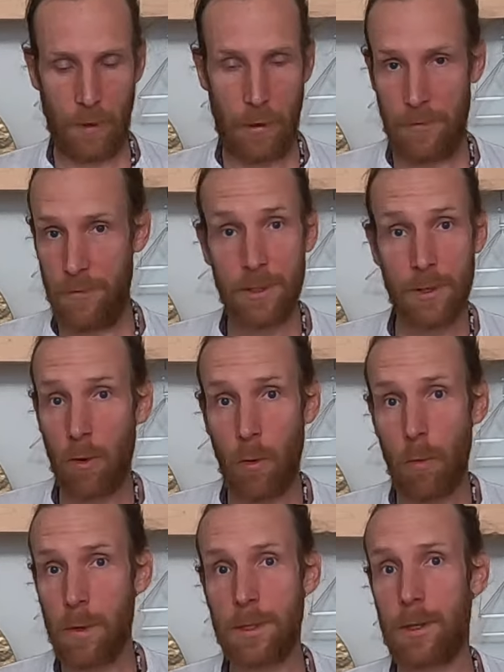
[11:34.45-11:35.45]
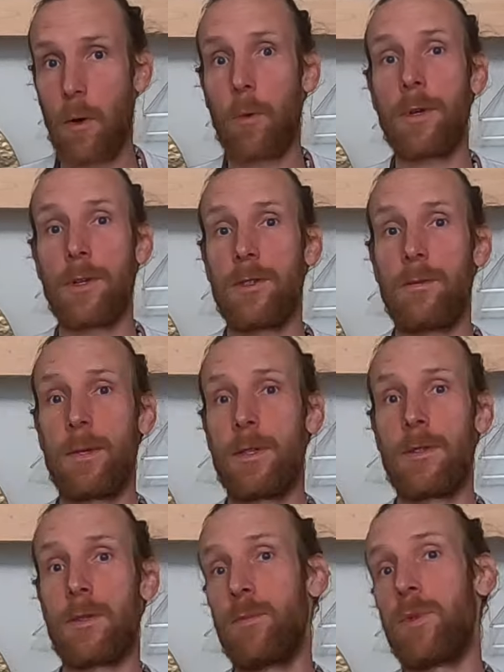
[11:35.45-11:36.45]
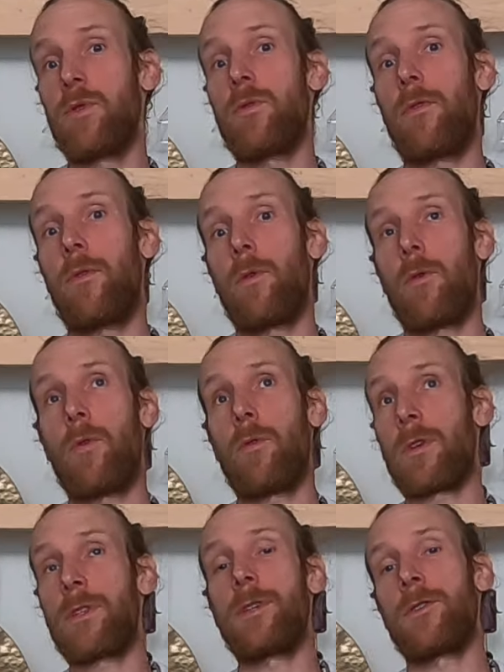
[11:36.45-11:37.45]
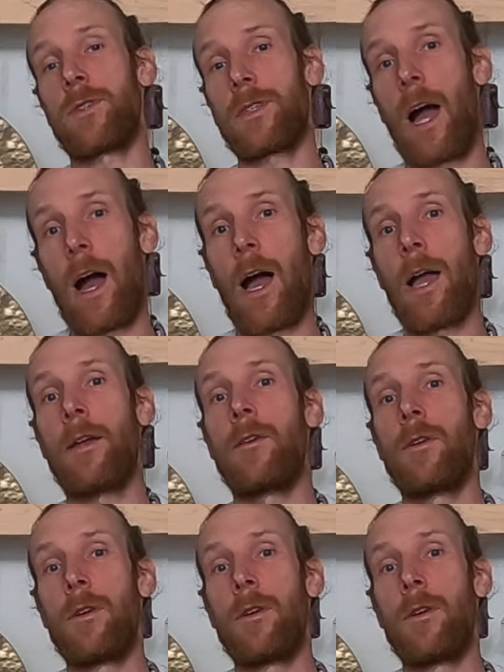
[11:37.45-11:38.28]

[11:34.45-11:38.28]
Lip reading: Life isn't always going to be this beautiful, clear sky.